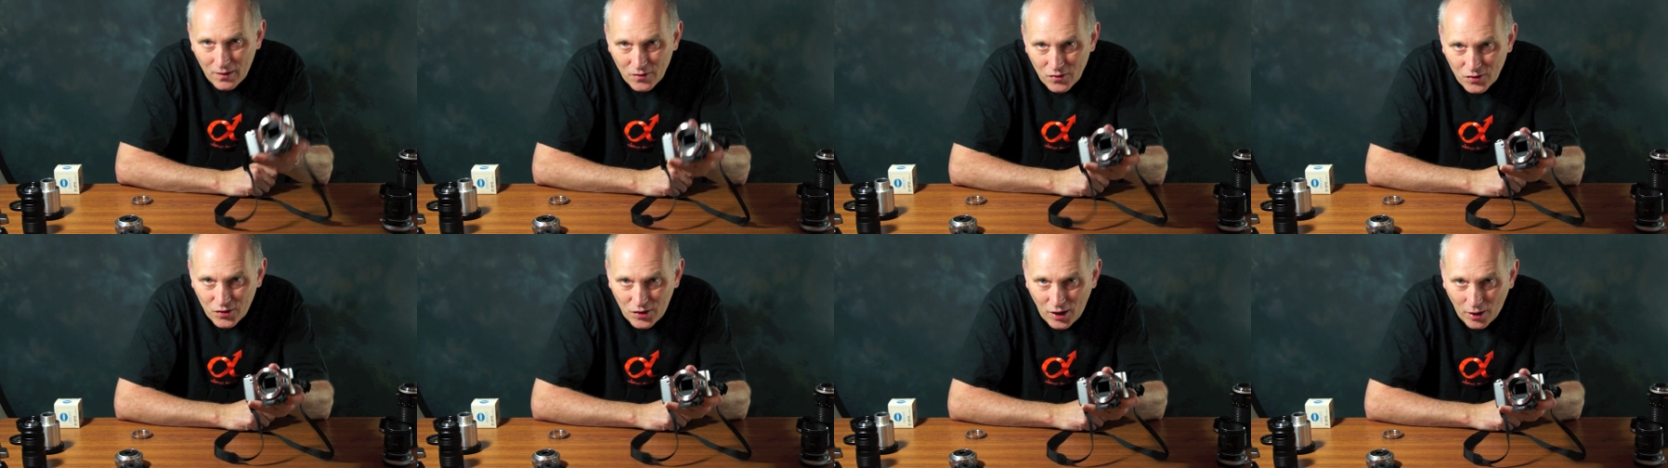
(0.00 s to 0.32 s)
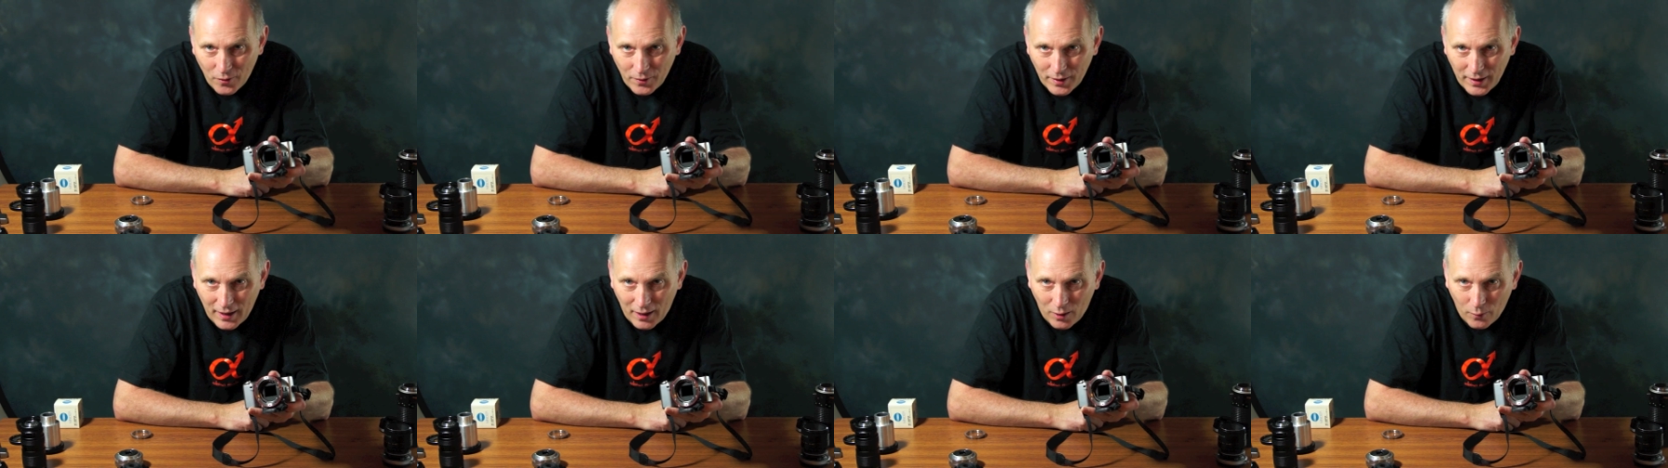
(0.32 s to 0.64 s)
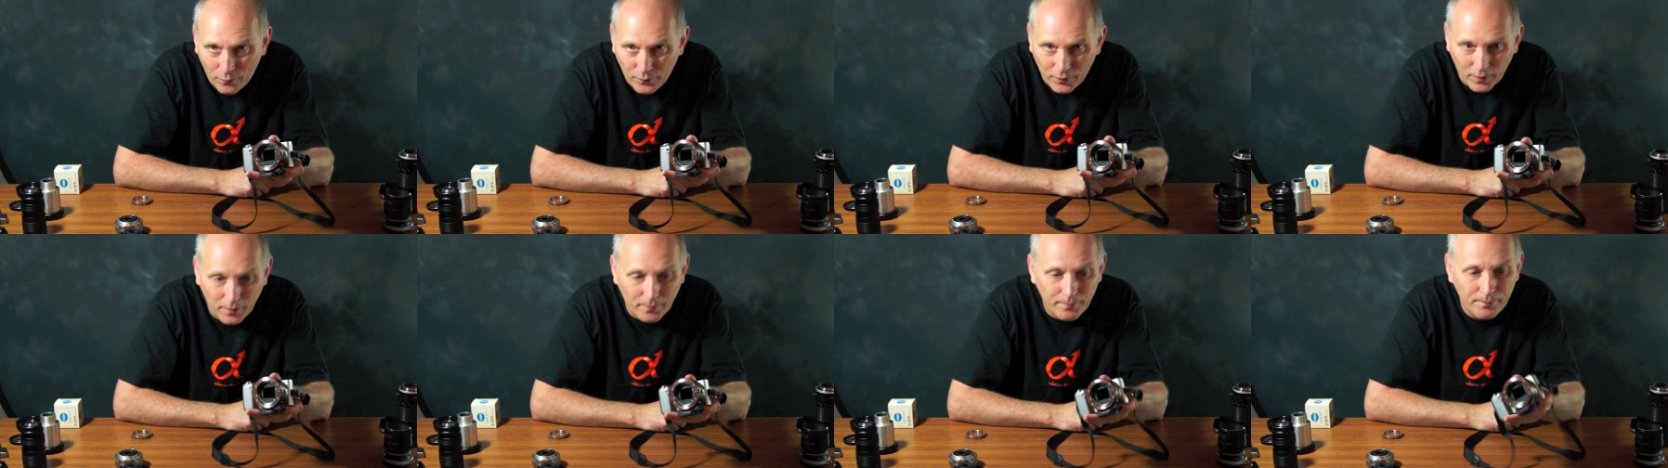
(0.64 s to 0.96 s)
Sony
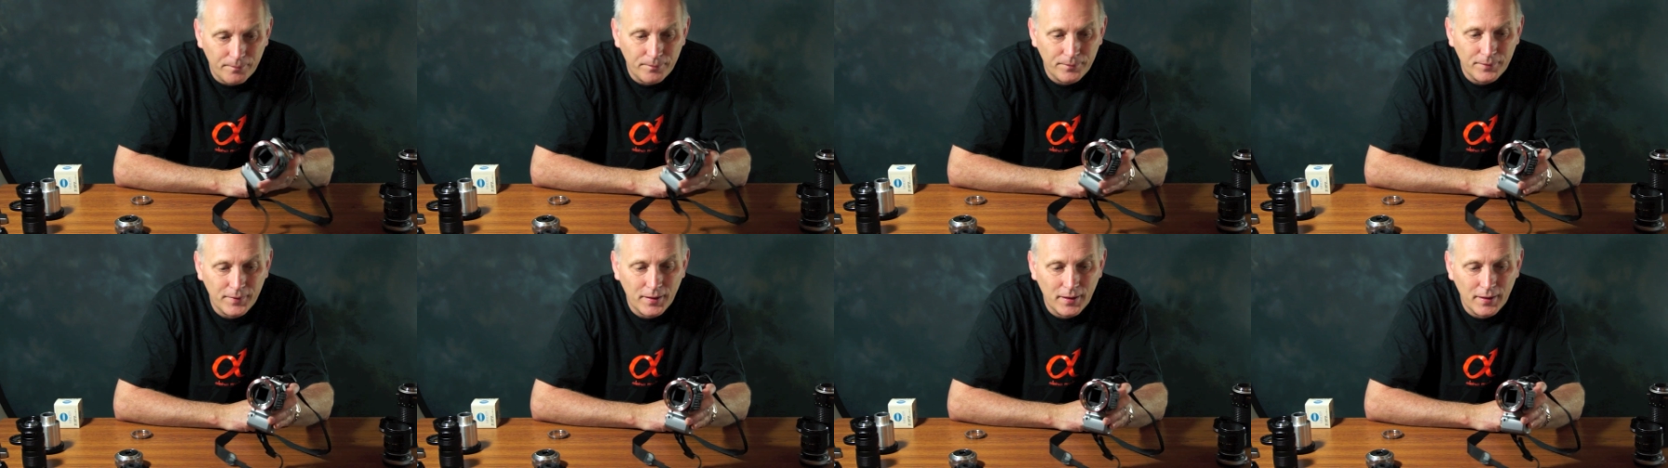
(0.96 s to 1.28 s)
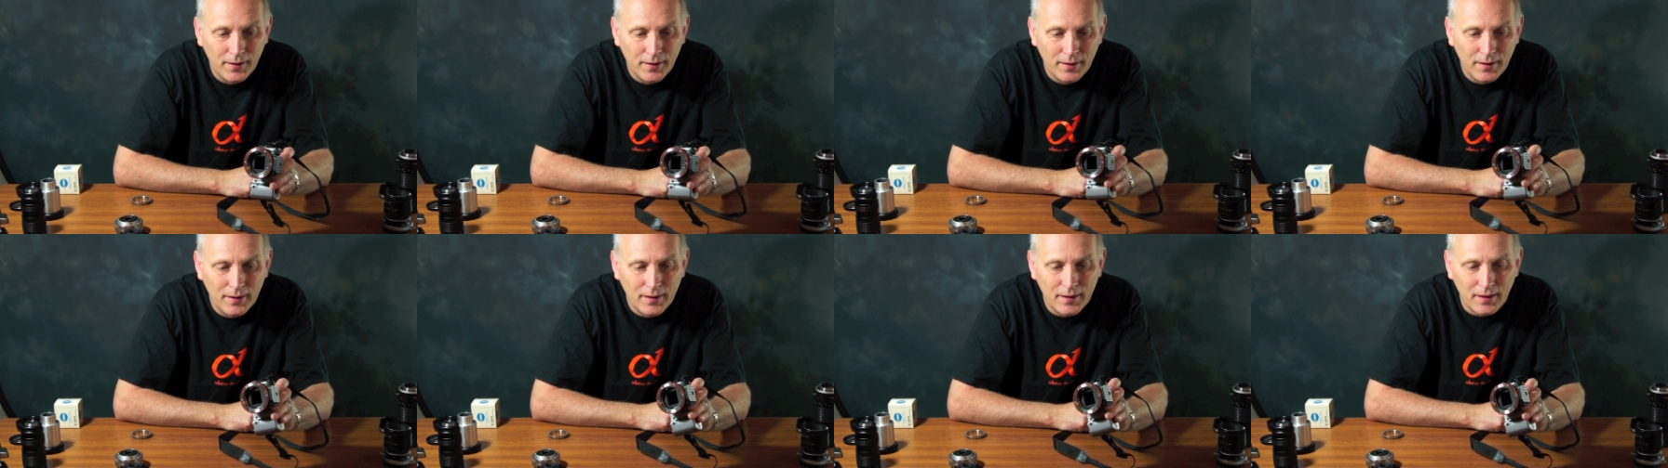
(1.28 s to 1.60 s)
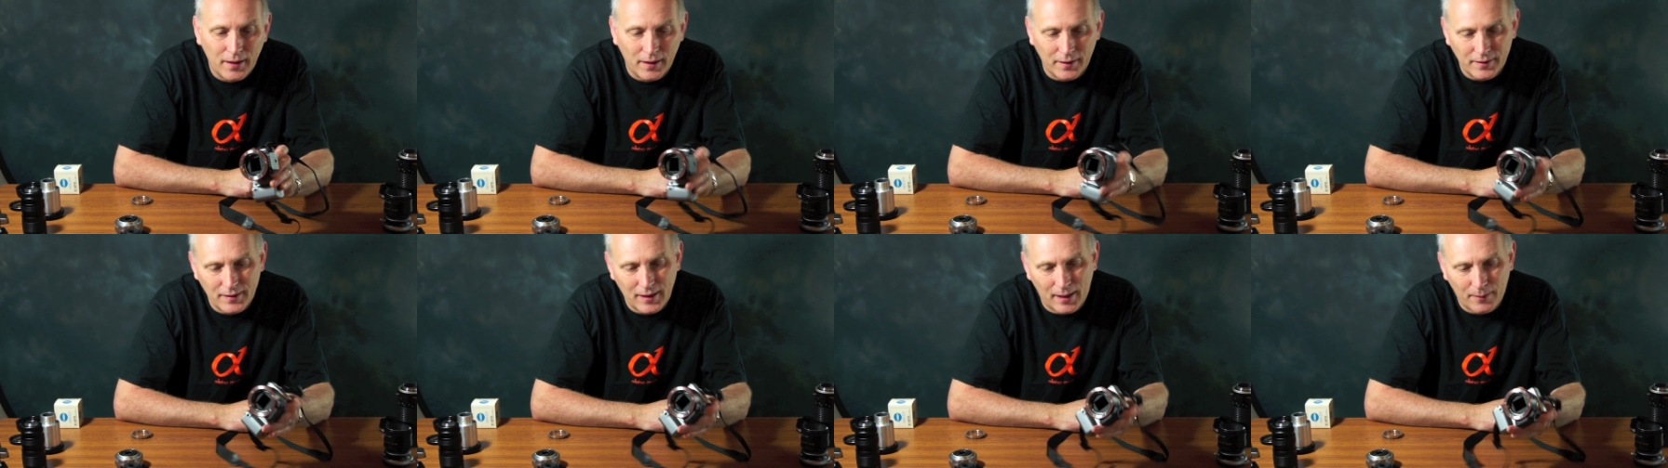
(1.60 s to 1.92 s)
Alpha
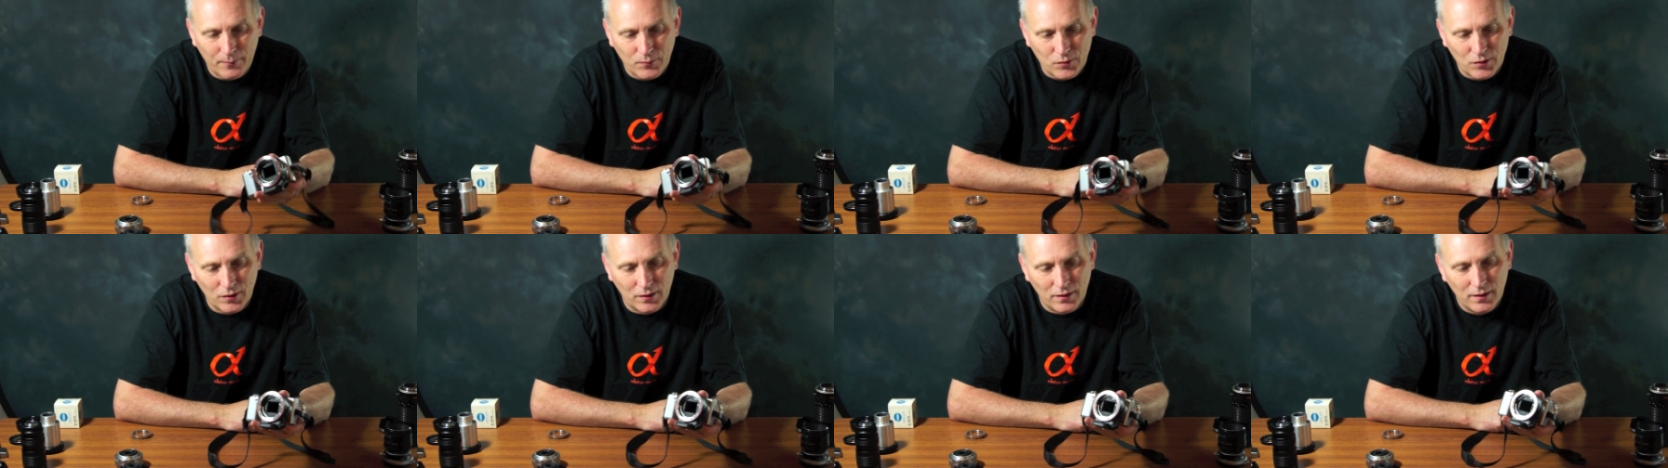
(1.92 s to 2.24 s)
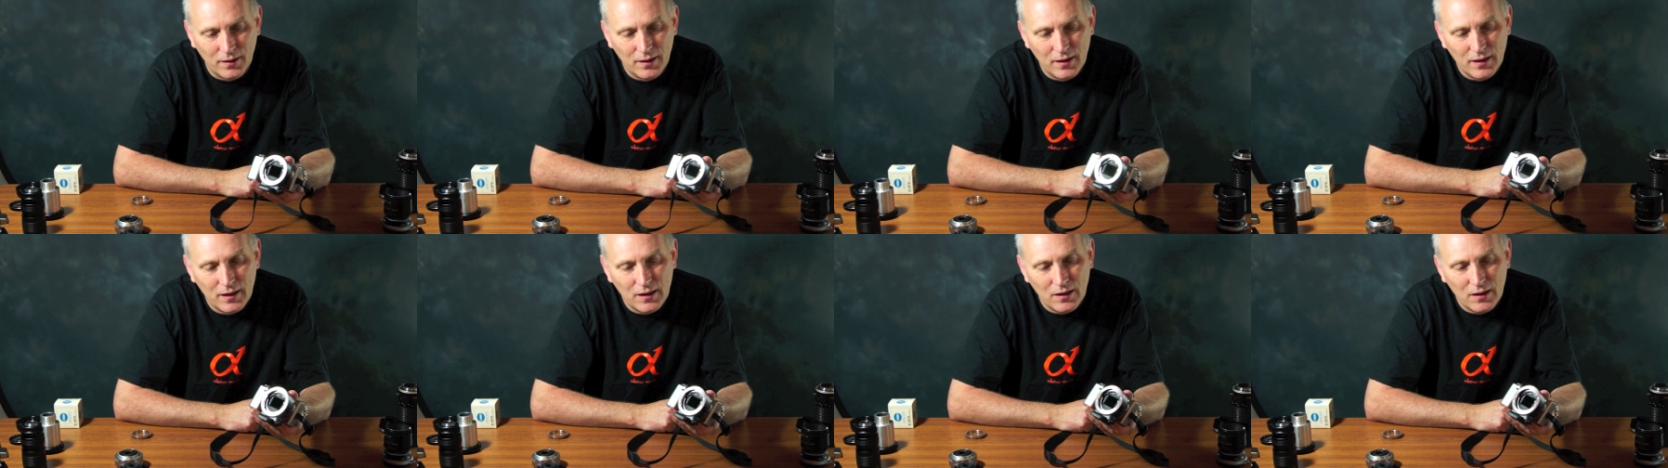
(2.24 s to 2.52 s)
adapter.